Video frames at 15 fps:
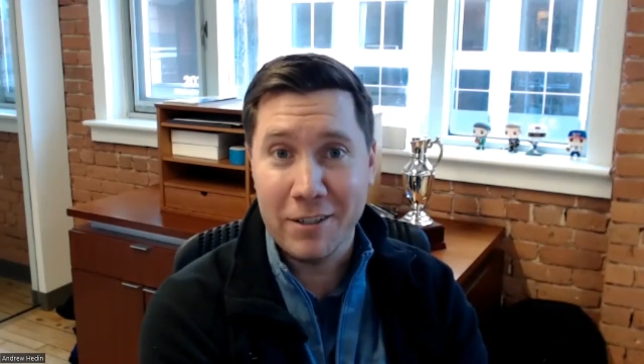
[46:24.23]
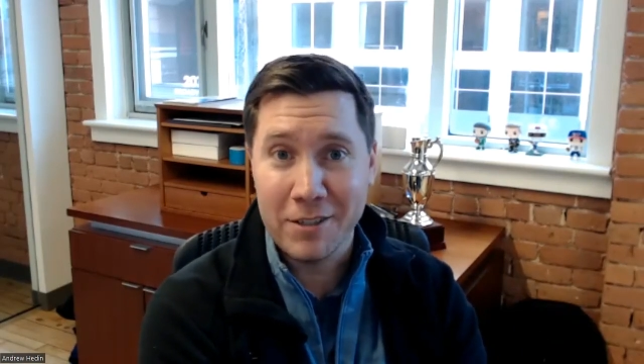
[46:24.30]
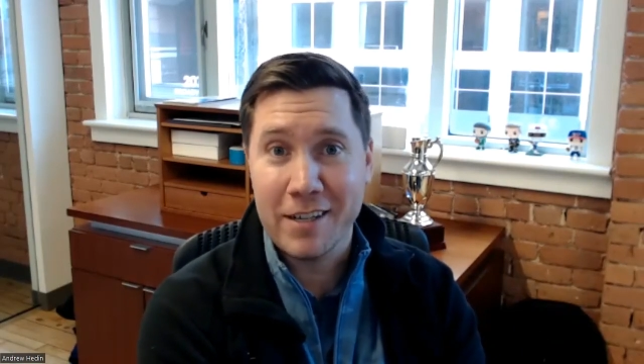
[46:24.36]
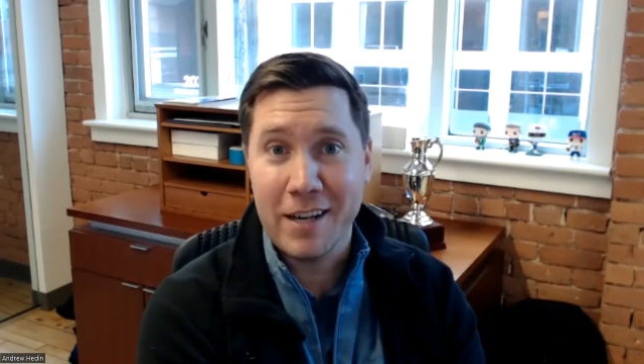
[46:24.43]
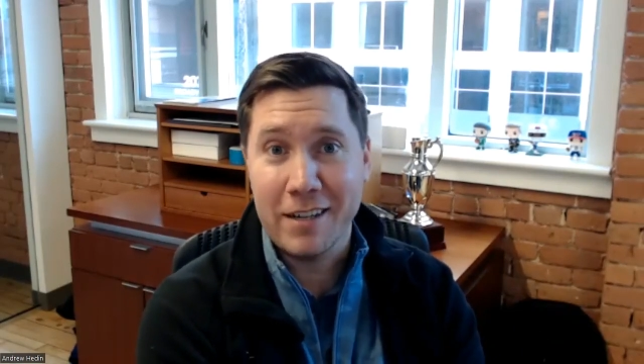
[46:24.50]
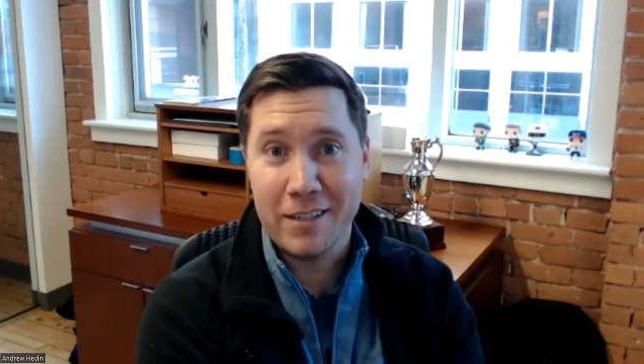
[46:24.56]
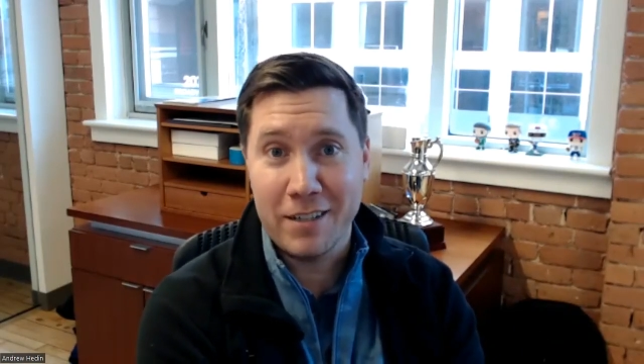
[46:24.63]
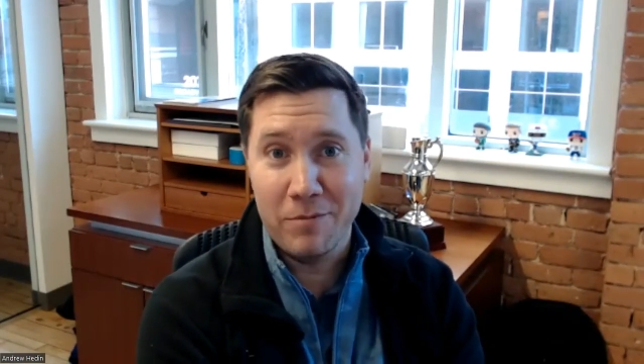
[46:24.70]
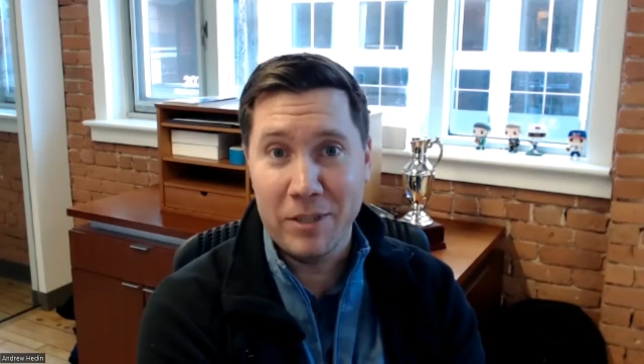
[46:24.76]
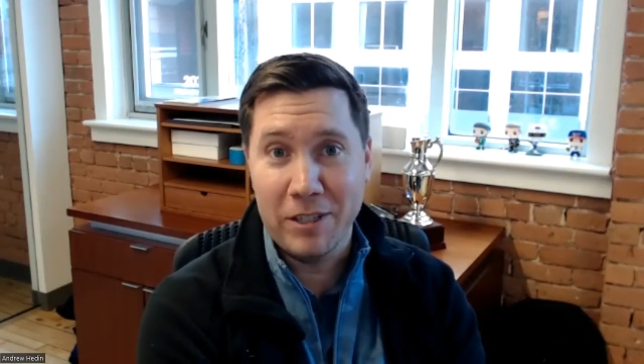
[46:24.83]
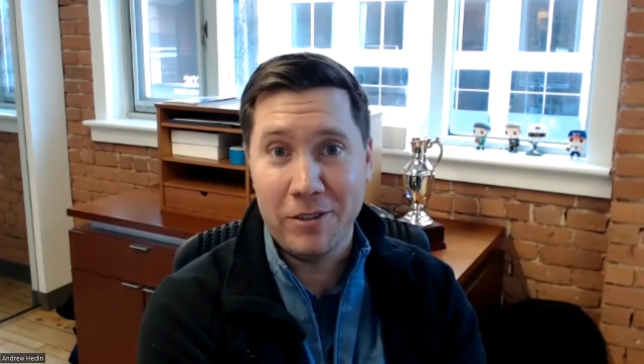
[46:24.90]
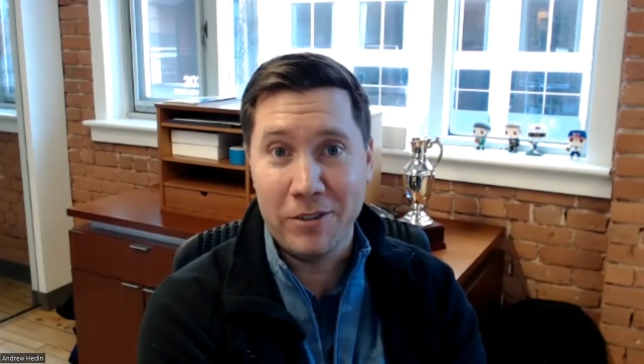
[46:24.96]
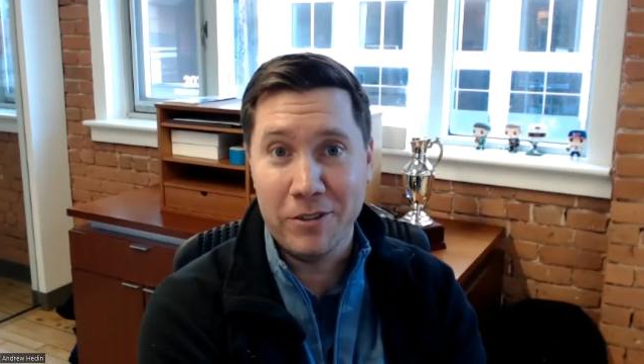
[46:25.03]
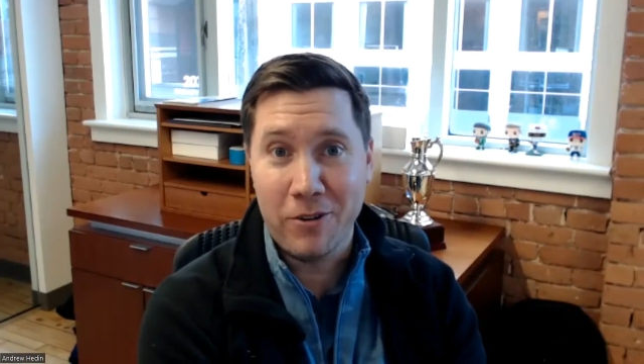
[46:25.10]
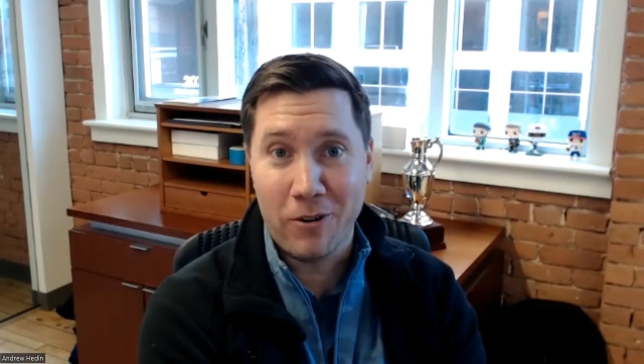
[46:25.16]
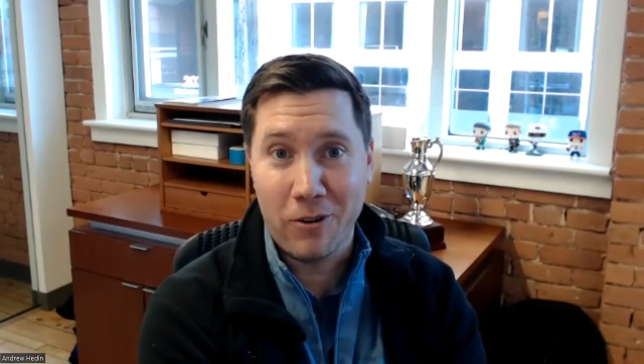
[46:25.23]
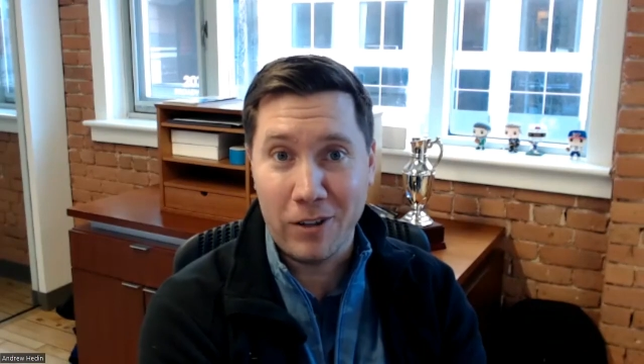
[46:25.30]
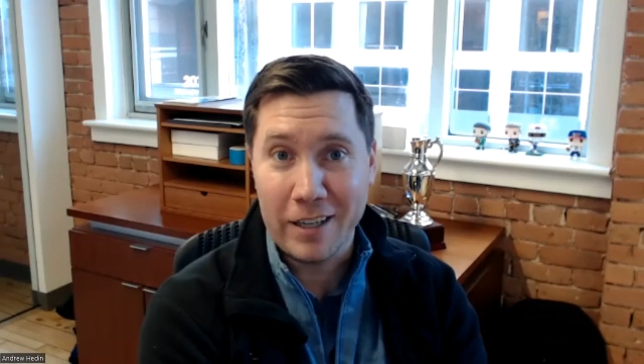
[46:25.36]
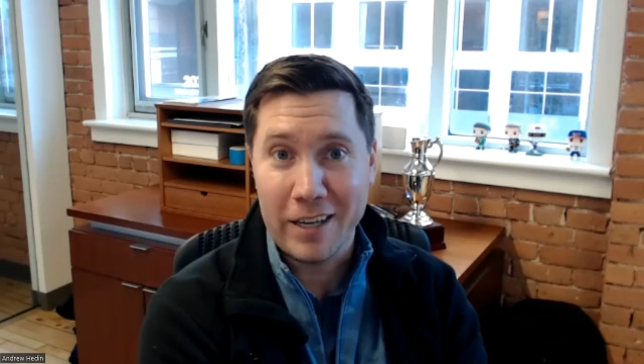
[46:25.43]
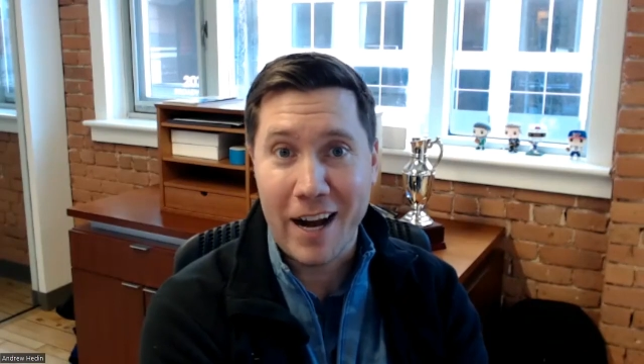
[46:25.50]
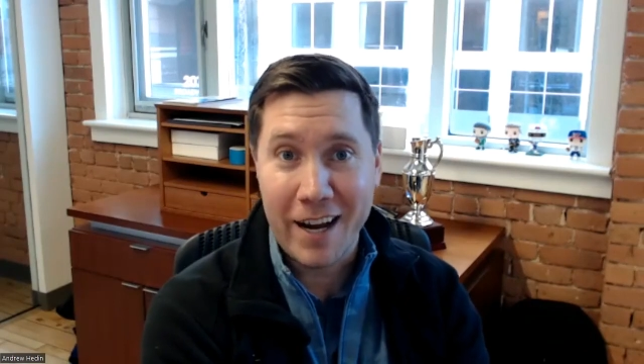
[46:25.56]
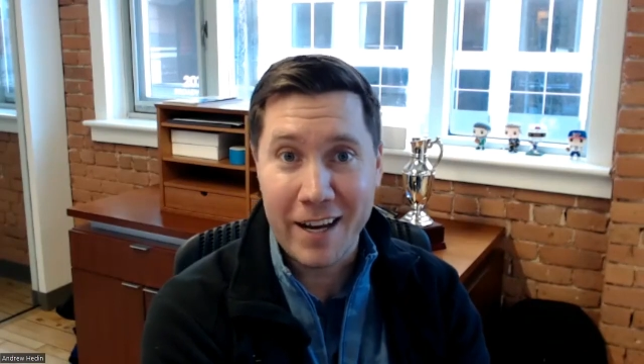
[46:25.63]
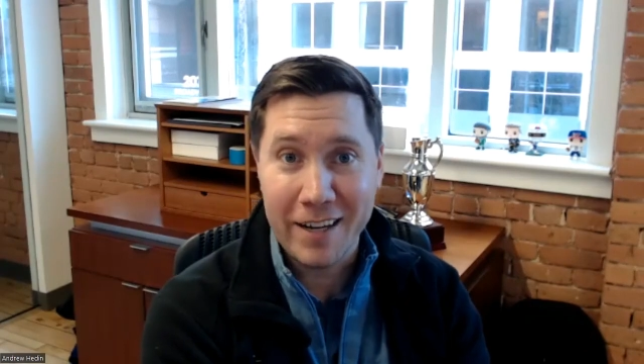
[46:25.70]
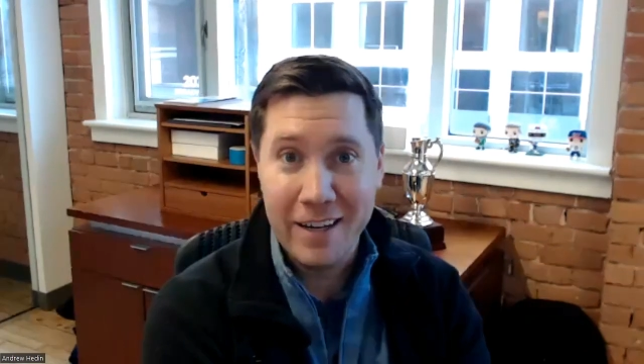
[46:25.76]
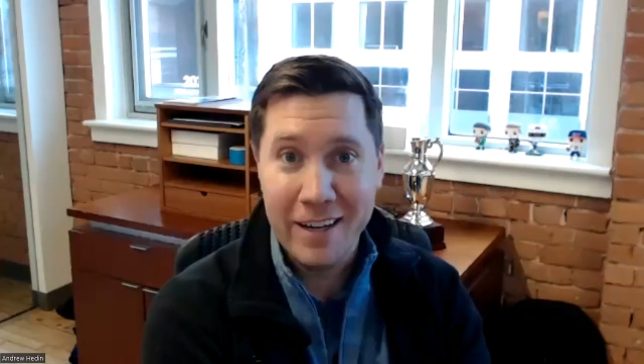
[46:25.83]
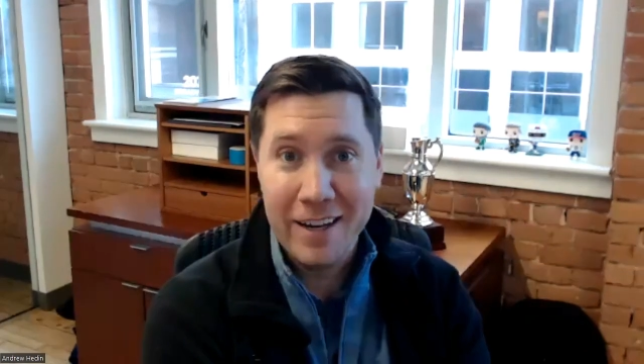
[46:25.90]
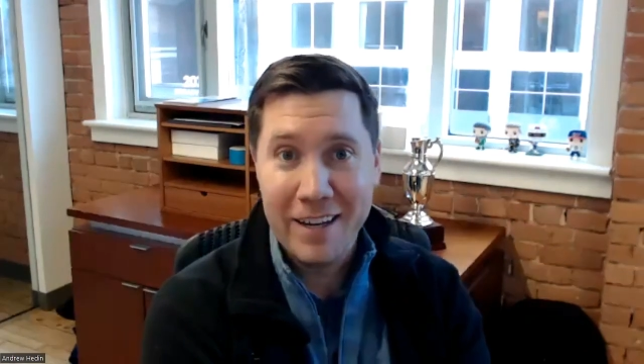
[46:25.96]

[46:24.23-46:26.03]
set to build early on